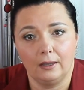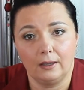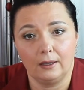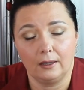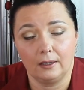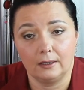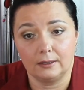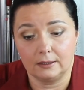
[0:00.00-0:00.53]

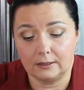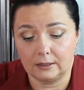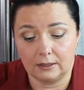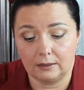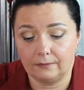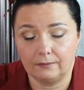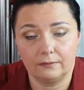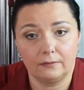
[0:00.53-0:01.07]
And
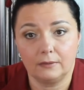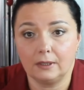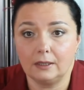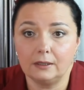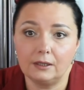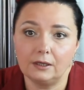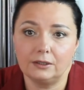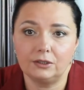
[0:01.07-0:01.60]

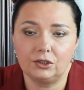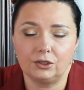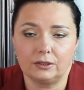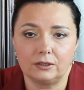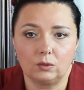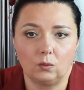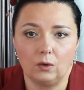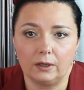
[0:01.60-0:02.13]
it is
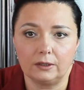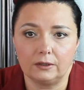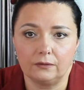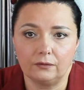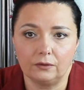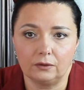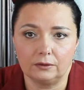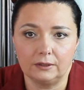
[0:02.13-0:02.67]
just
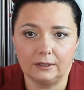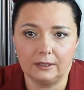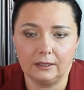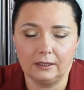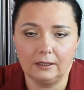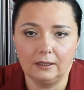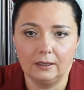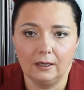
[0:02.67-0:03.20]
wonderful
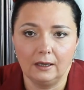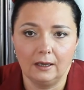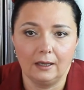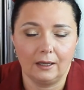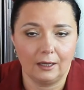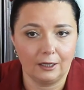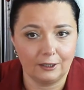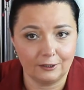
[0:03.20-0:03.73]
tea.
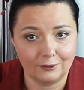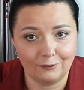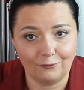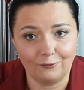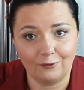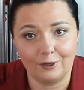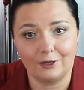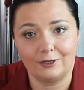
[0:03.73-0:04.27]
It
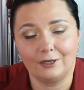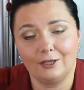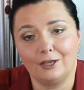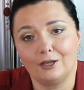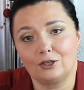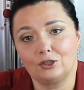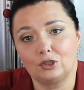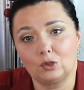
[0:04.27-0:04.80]
is very
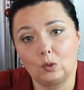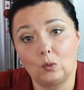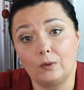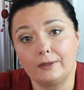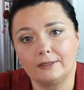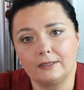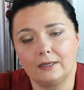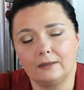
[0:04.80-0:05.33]

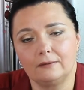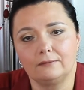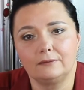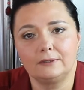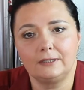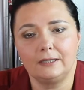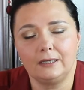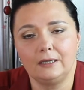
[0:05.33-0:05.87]
exquisite
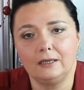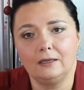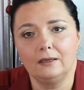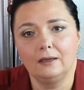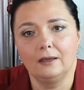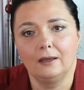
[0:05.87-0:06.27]
tea.